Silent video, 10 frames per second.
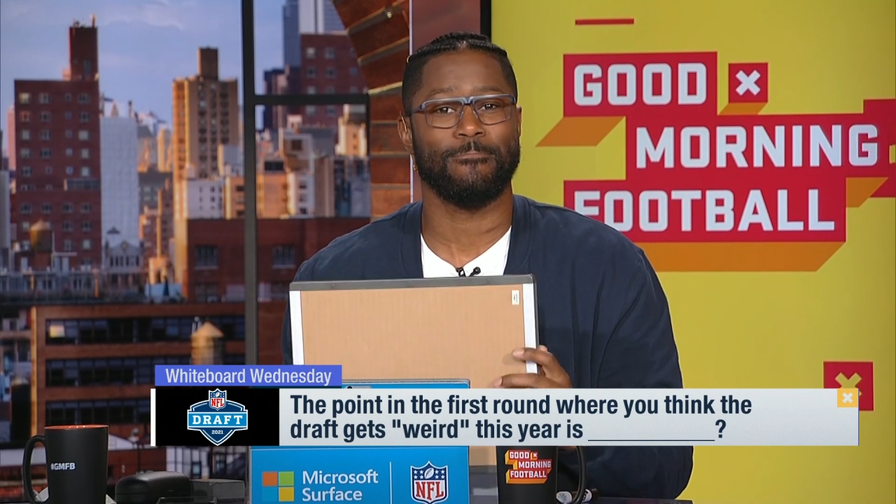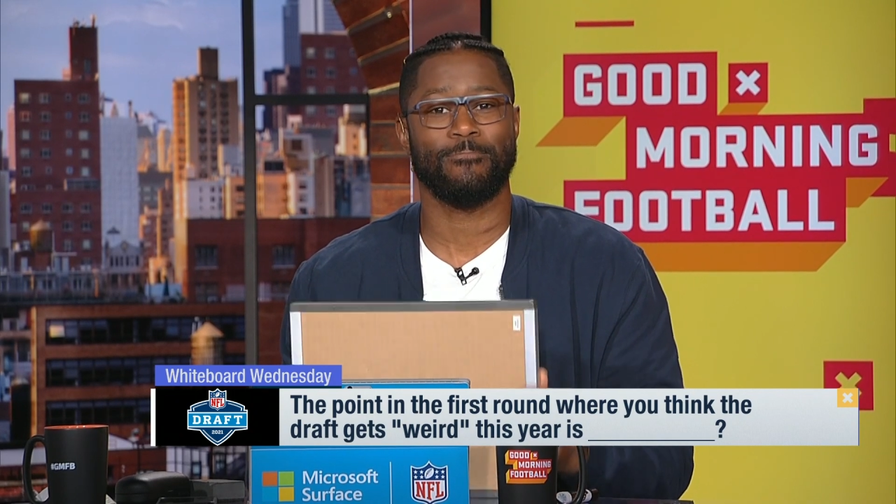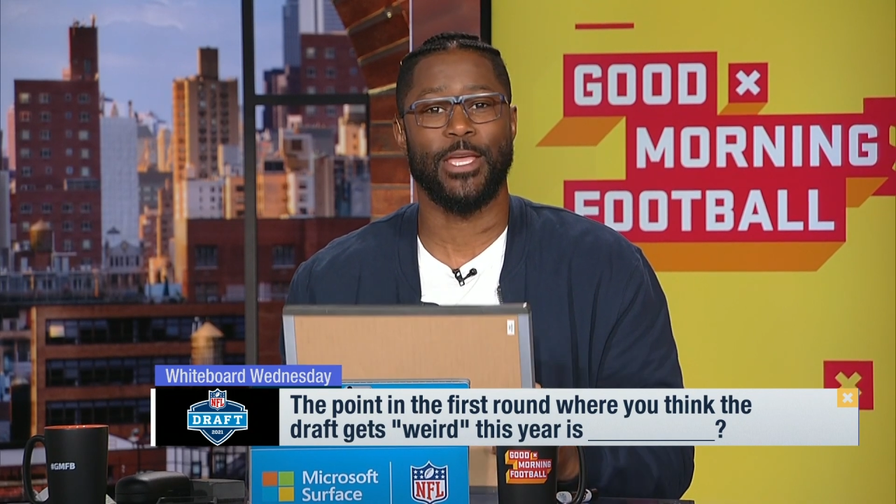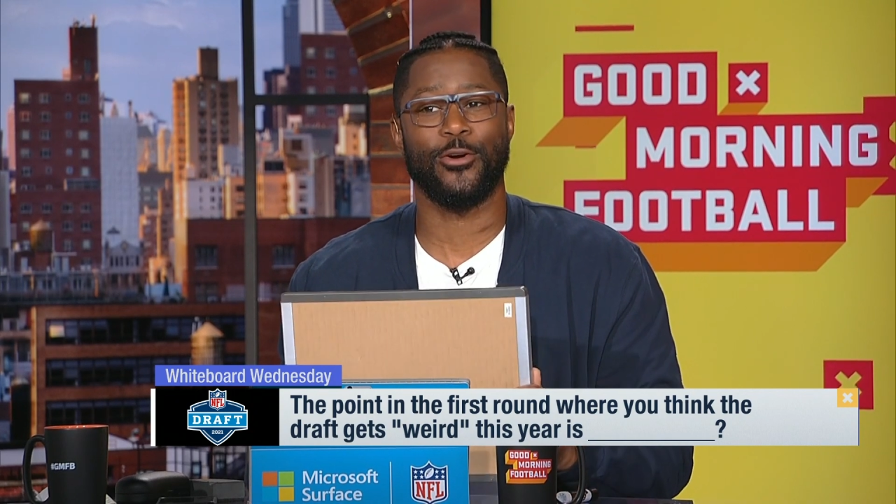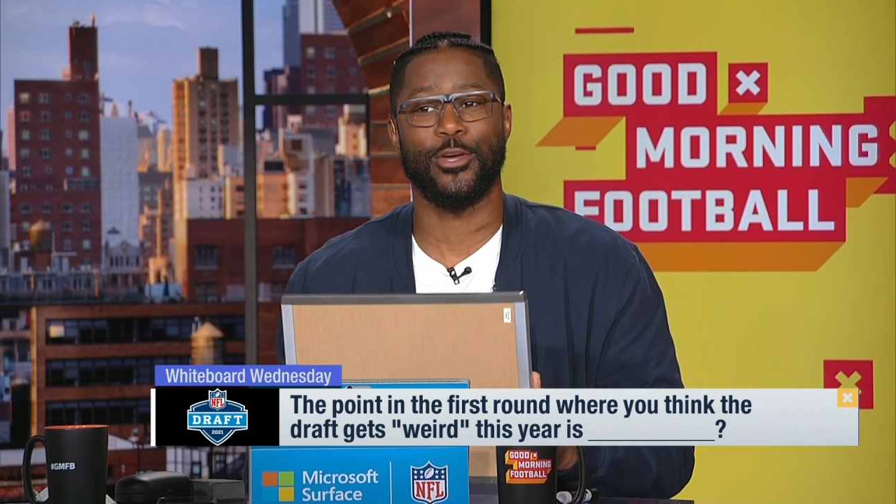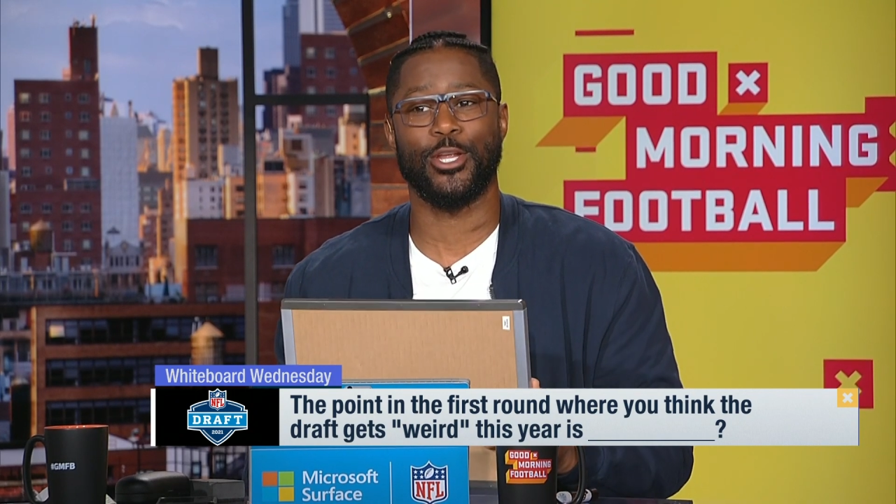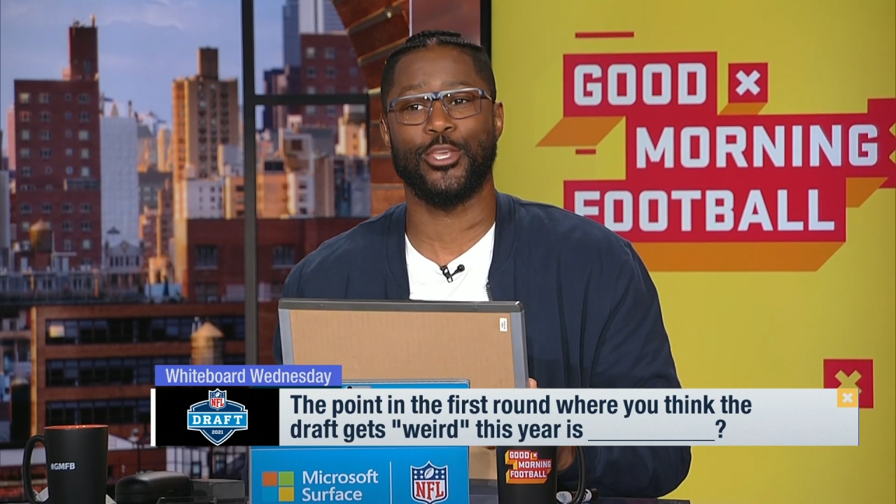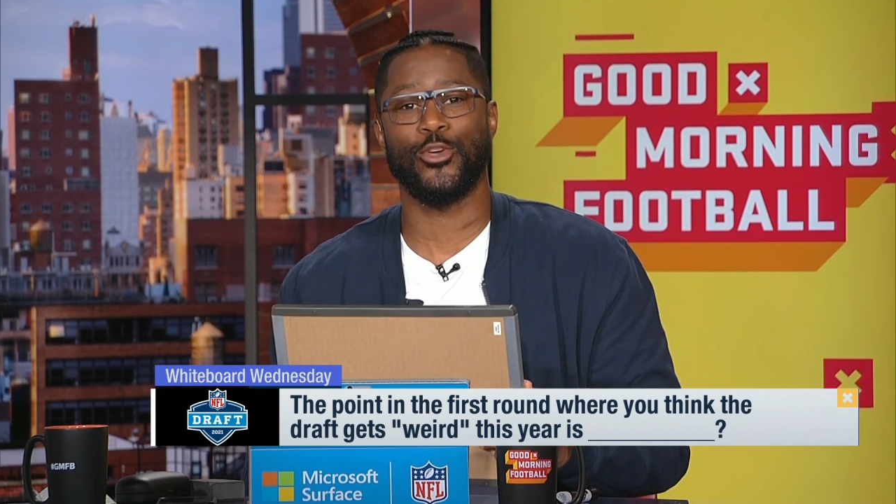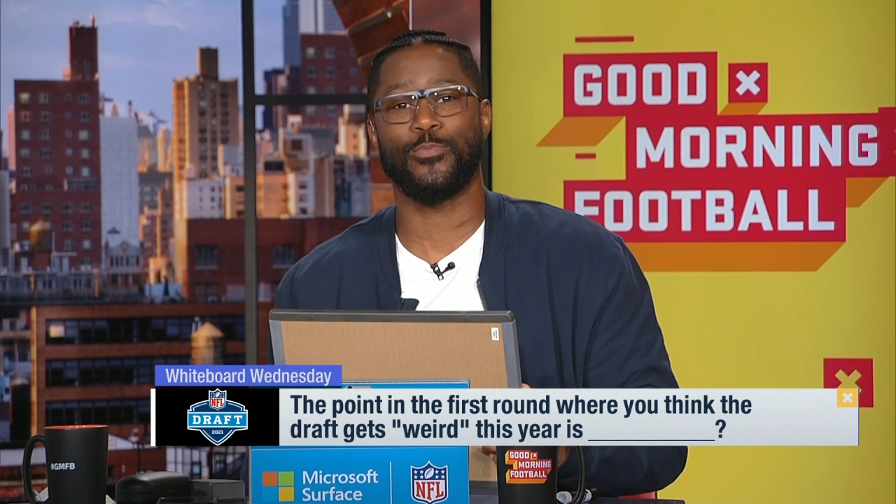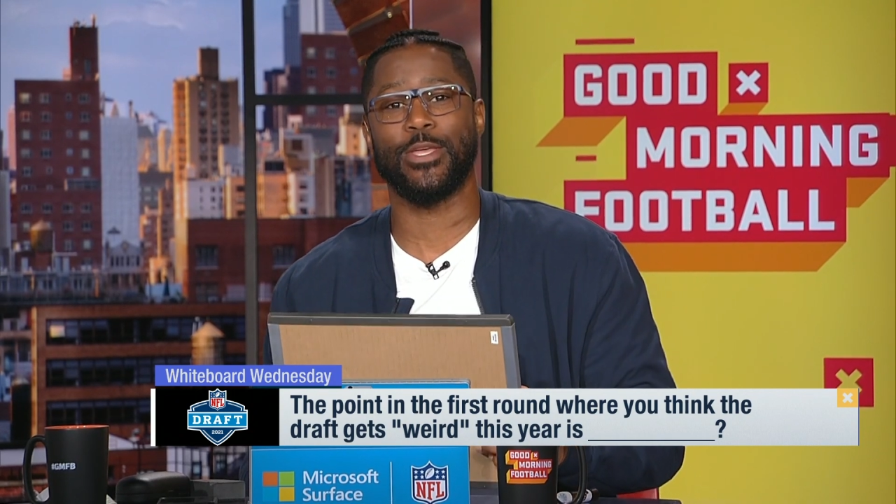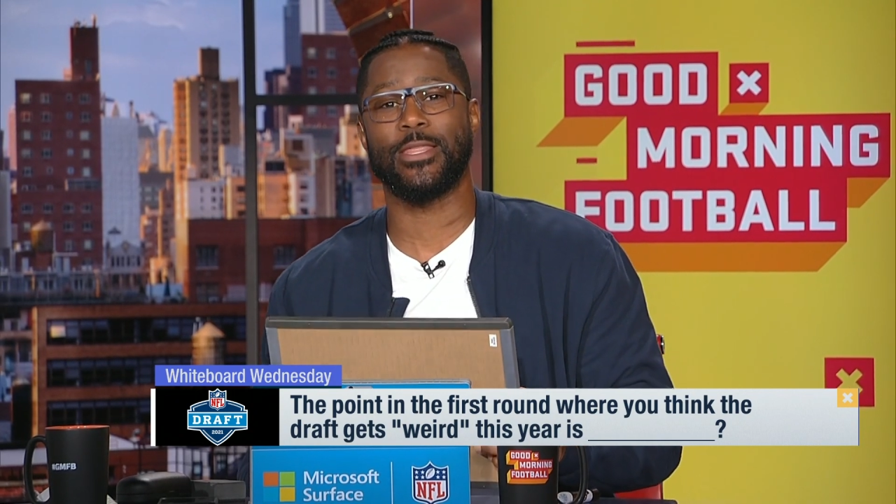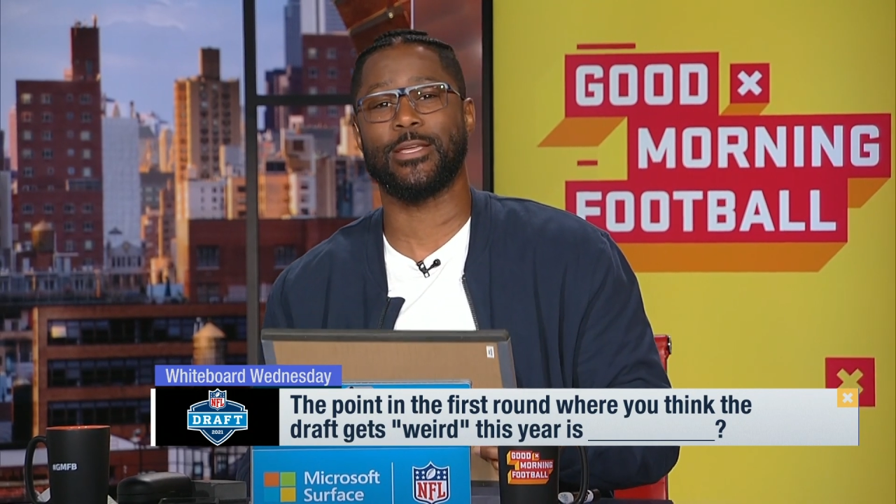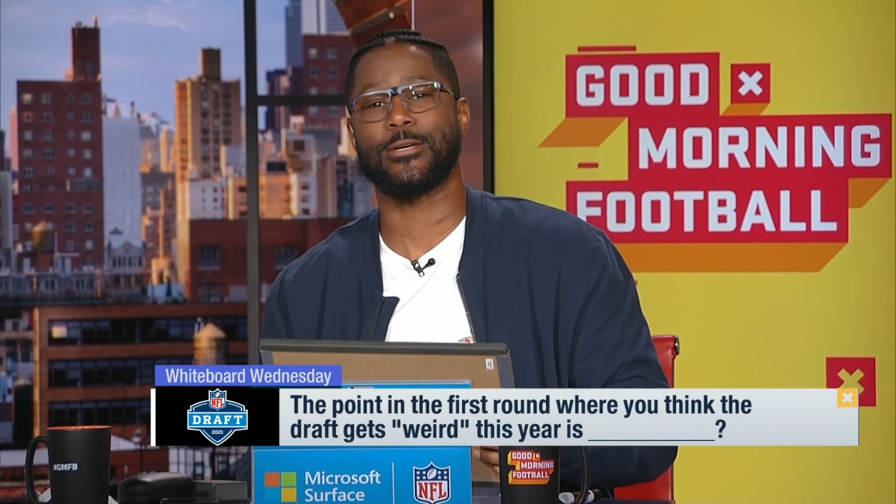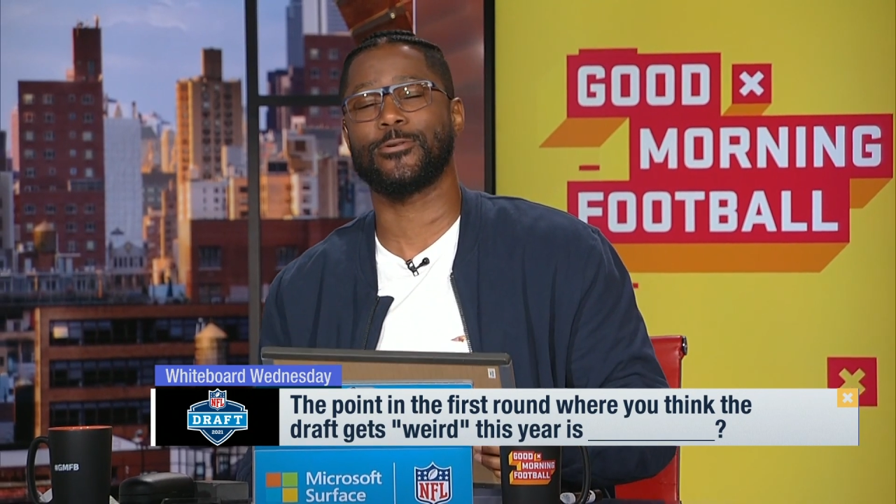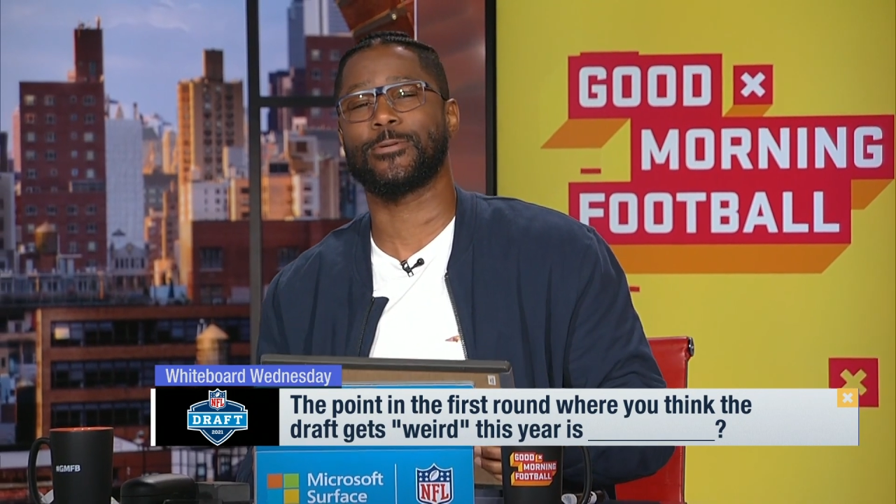Which they go one? get a QB.
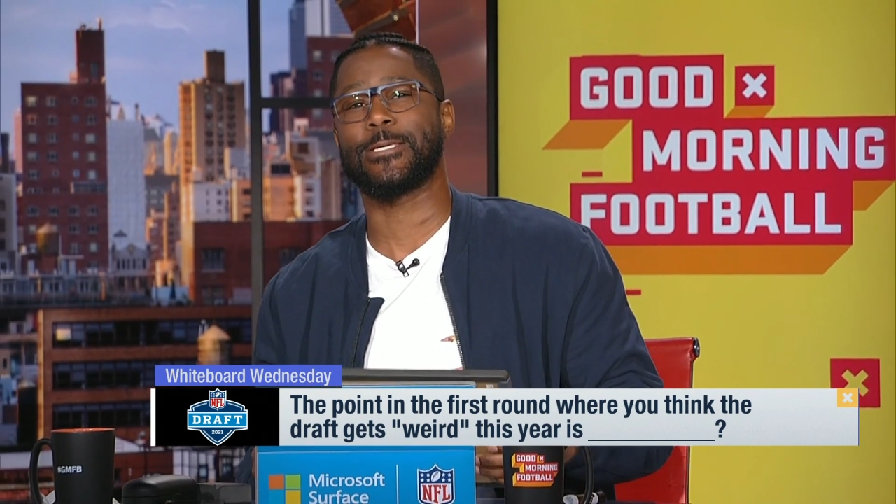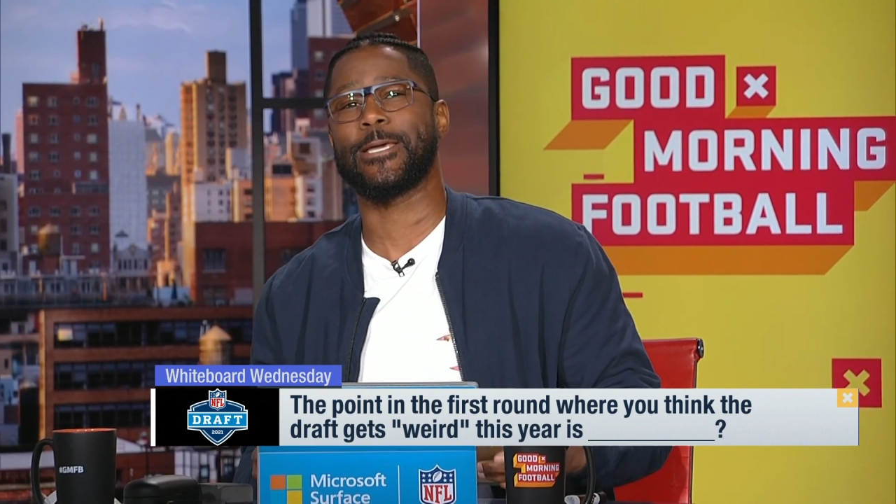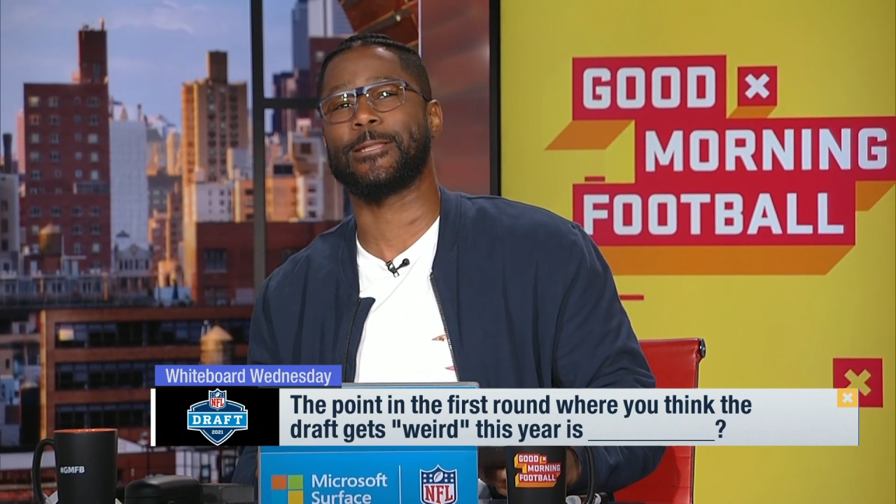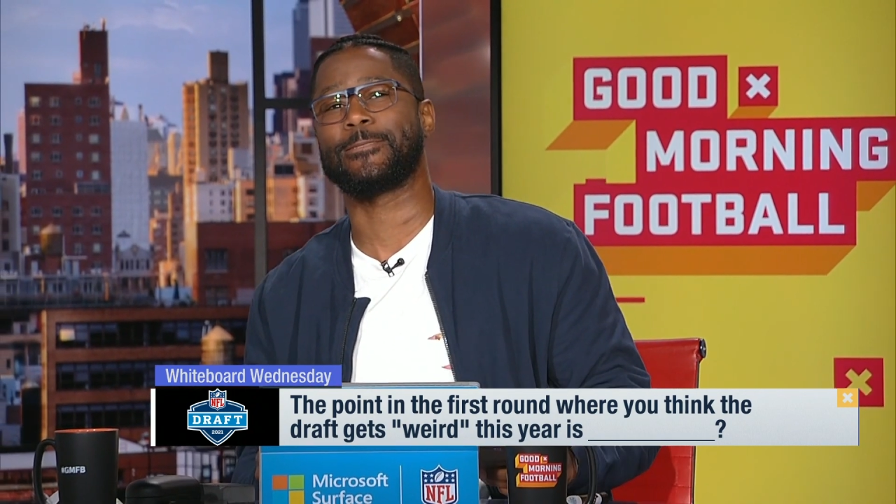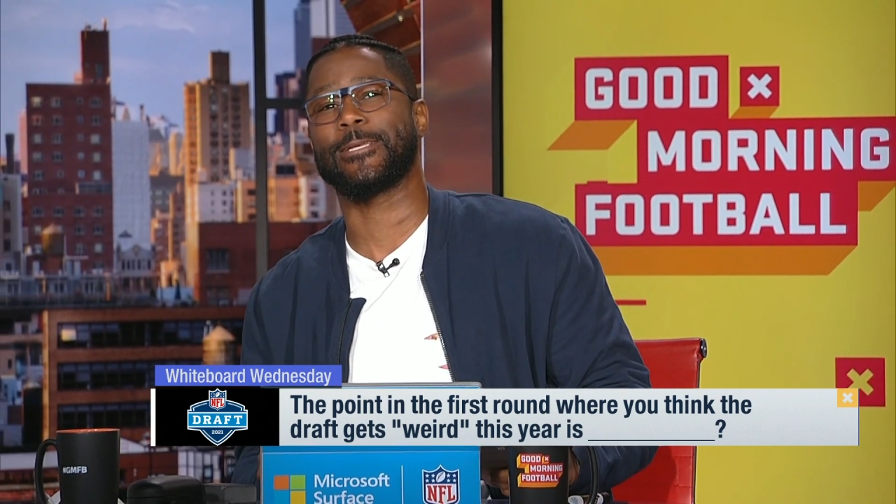They go get